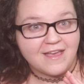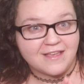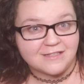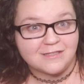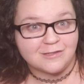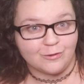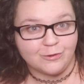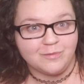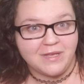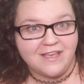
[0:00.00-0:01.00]
it
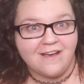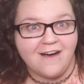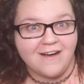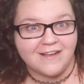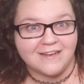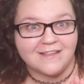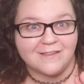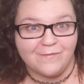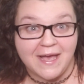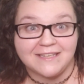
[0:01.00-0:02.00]
sold me on the
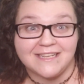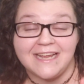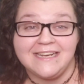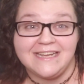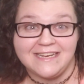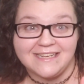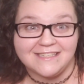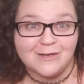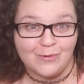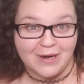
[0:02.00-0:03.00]
fact that I needed
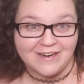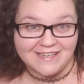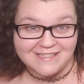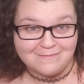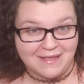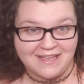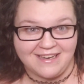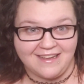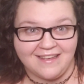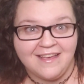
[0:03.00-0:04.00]
to wear it as a
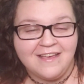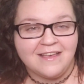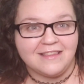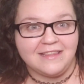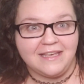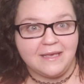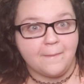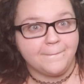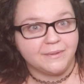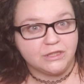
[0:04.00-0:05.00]
mani. The
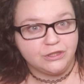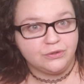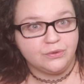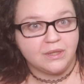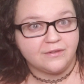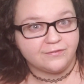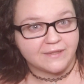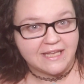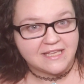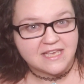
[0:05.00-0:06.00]
blue
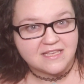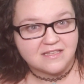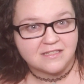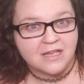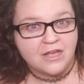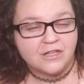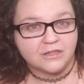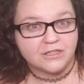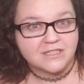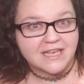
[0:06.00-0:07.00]
flakies
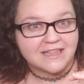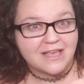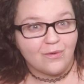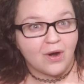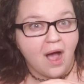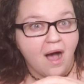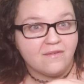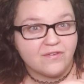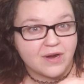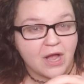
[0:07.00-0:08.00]
looked like they were
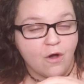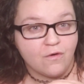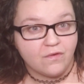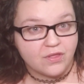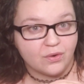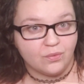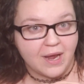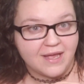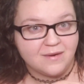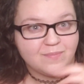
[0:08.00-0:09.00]
hovering over the
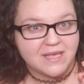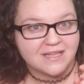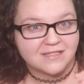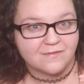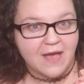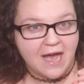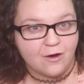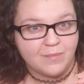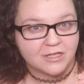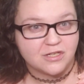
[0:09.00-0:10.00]
red because of how
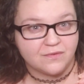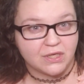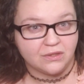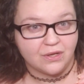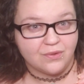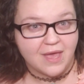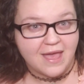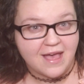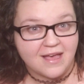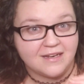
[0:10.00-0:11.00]
much of a glow they
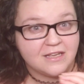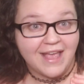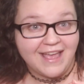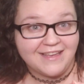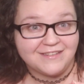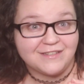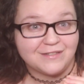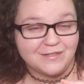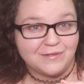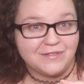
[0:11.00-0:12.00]
had and
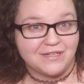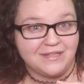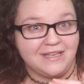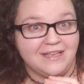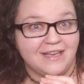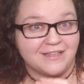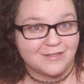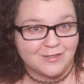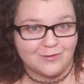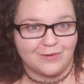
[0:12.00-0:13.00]
due to the
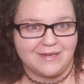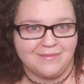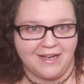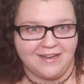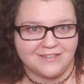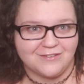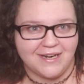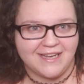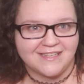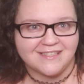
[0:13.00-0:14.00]
extreme
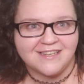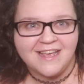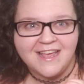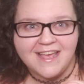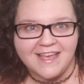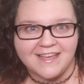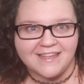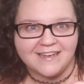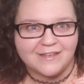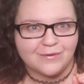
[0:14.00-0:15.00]
contrast,
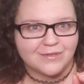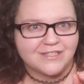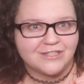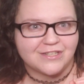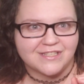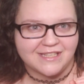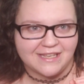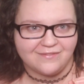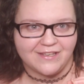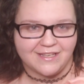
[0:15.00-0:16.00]
and it was just
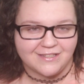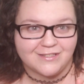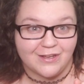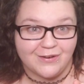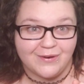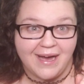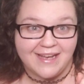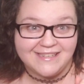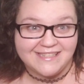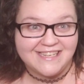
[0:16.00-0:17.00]
giving. So I
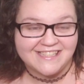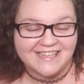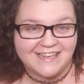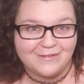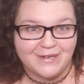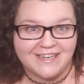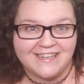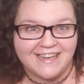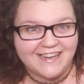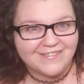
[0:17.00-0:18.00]
did decide to wear it
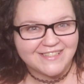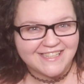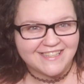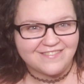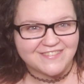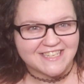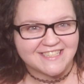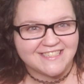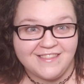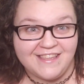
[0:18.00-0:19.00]
and I really loved it.
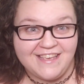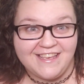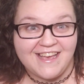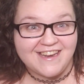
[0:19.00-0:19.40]
The